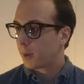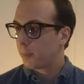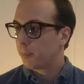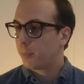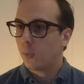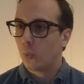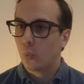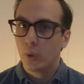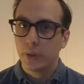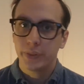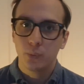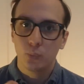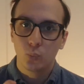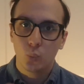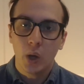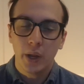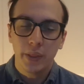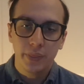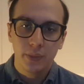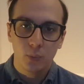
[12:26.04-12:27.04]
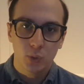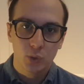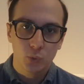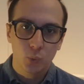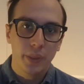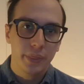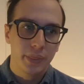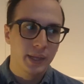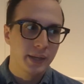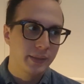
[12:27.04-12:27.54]
But what's
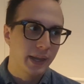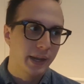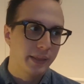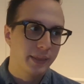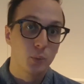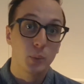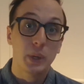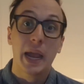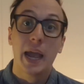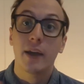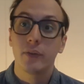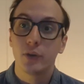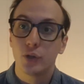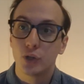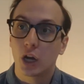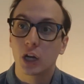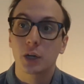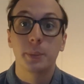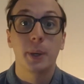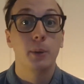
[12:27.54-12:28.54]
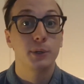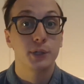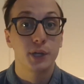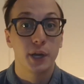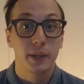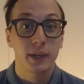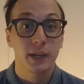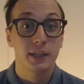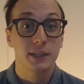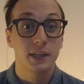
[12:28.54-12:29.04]
one thing that I think we haven't talked about, which
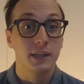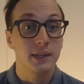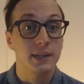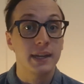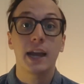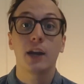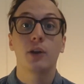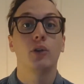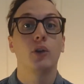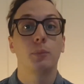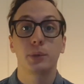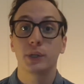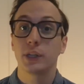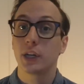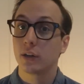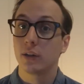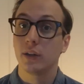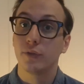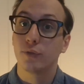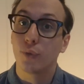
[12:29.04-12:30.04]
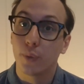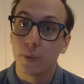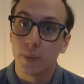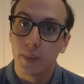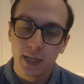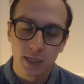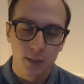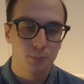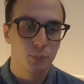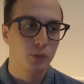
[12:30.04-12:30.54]
I think is integral, particularly for
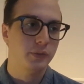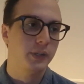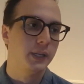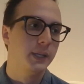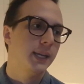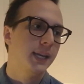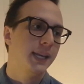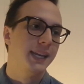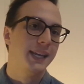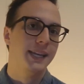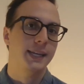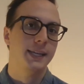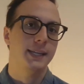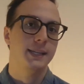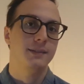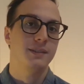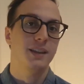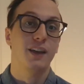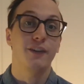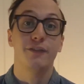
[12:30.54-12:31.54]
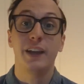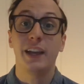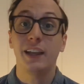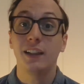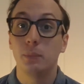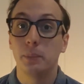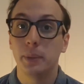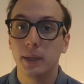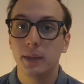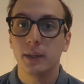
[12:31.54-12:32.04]
this movie, is
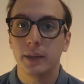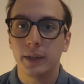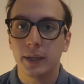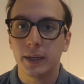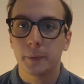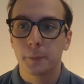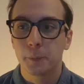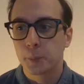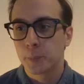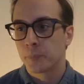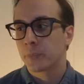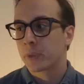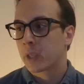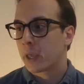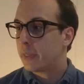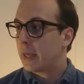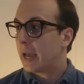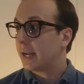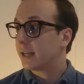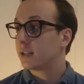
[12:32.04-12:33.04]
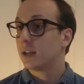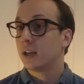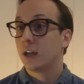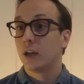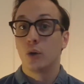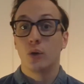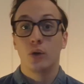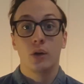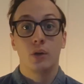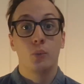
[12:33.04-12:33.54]
availability. That
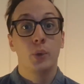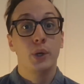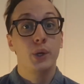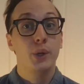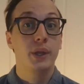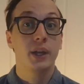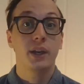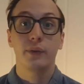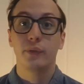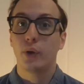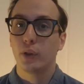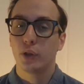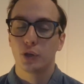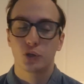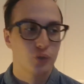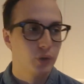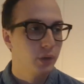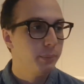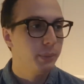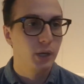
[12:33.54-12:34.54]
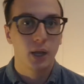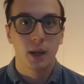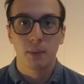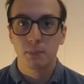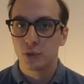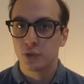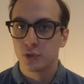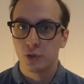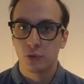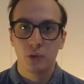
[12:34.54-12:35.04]
when you think of all the streaming
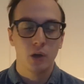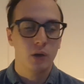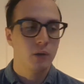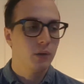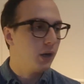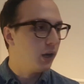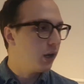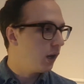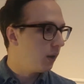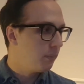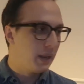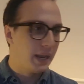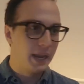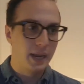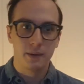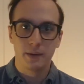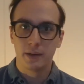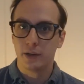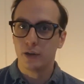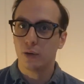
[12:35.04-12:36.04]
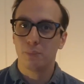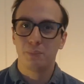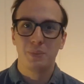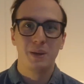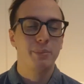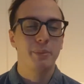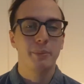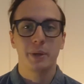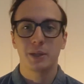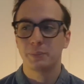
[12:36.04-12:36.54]
options, you go, oh man, you know,
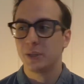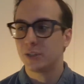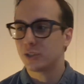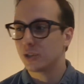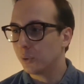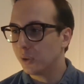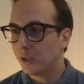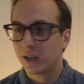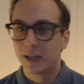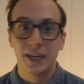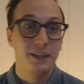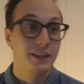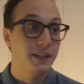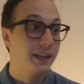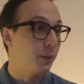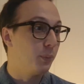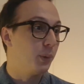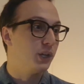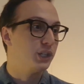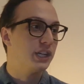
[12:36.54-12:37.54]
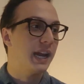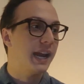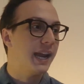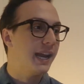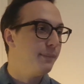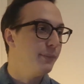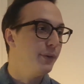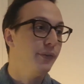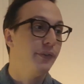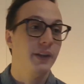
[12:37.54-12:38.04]
people must be so lucky, they can watch
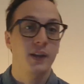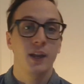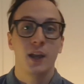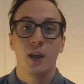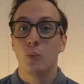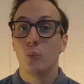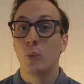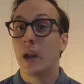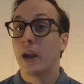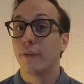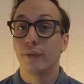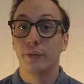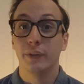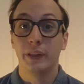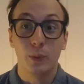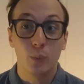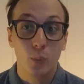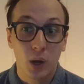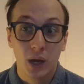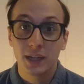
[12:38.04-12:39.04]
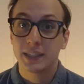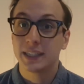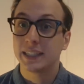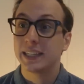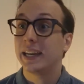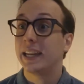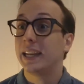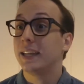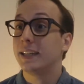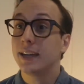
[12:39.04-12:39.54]
any movie whenever they want
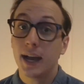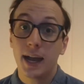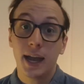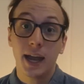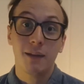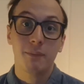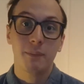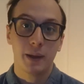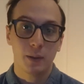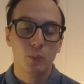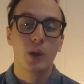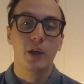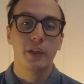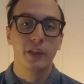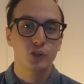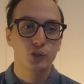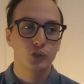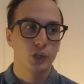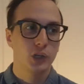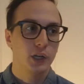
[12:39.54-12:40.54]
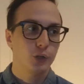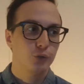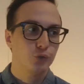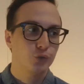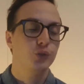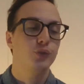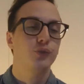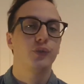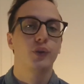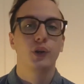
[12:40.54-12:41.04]
at any time. And while that's
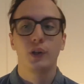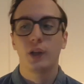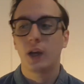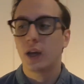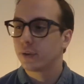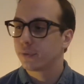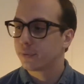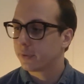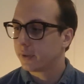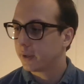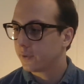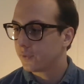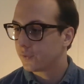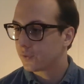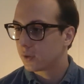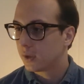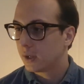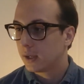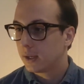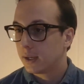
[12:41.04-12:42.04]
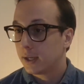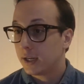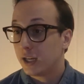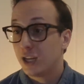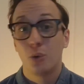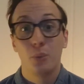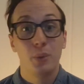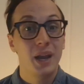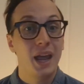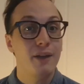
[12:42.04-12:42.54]
true for a lot of things,
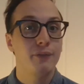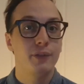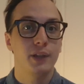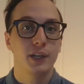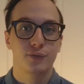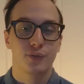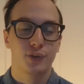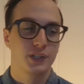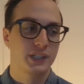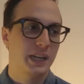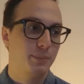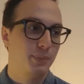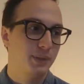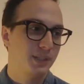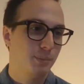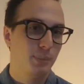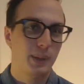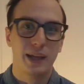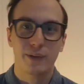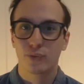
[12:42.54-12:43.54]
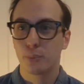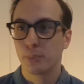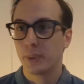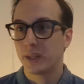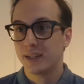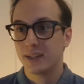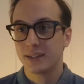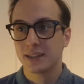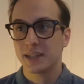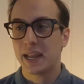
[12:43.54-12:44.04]
you know, Netflix, for example, is a platform
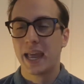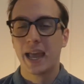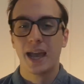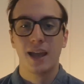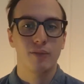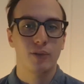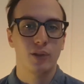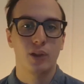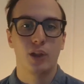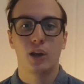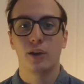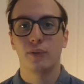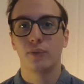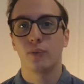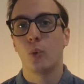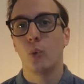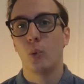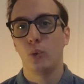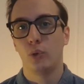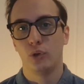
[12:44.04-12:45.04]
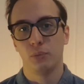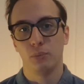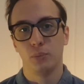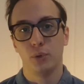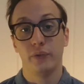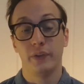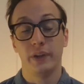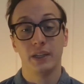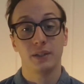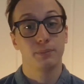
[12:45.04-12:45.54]
that doesn't have a lot of older
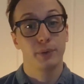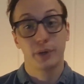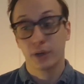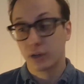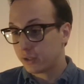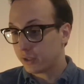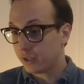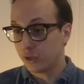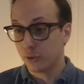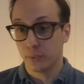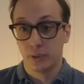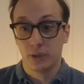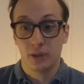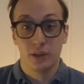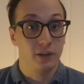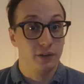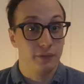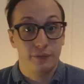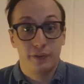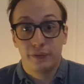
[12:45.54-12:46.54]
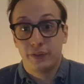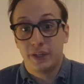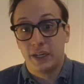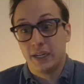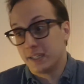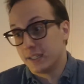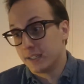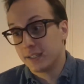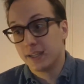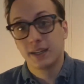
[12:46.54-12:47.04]
movies, particularly, you know, in the
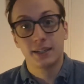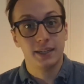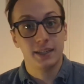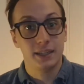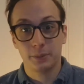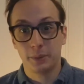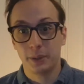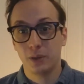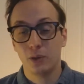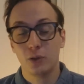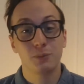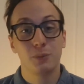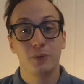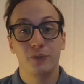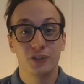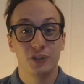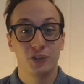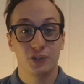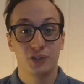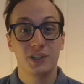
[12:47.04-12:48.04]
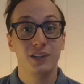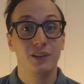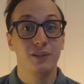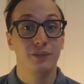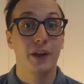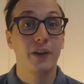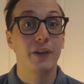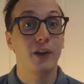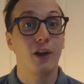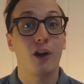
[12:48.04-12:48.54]
50s and 60s. I mean, those movies are
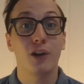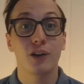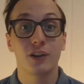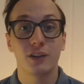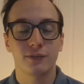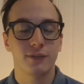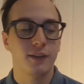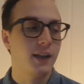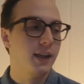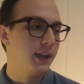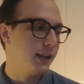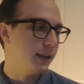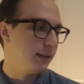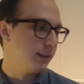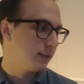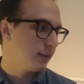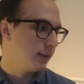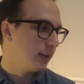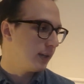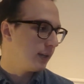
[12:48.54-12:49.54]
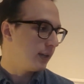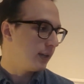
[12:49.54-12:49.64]
still very hard to find.